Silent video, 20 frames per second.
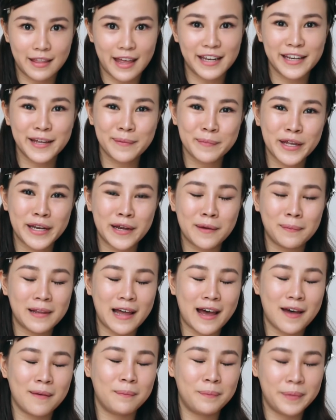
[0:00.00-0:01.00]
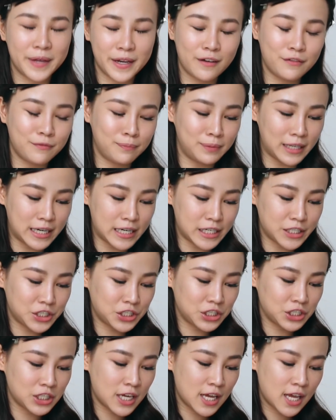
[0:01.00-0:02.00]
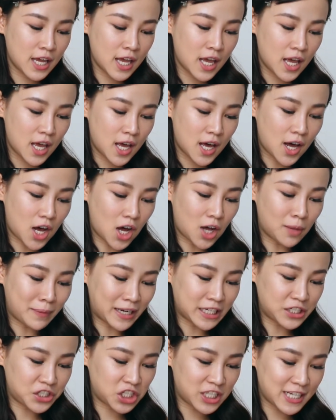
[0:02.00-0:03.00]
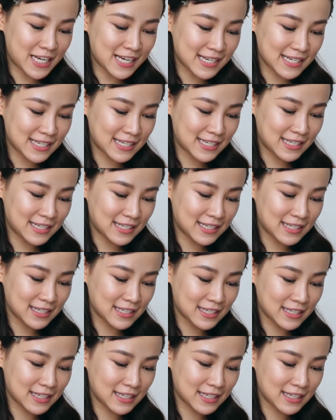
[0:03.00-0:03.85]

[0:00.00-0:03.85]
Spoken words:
Then I'm gonna apply a bit of blush on my cheeks.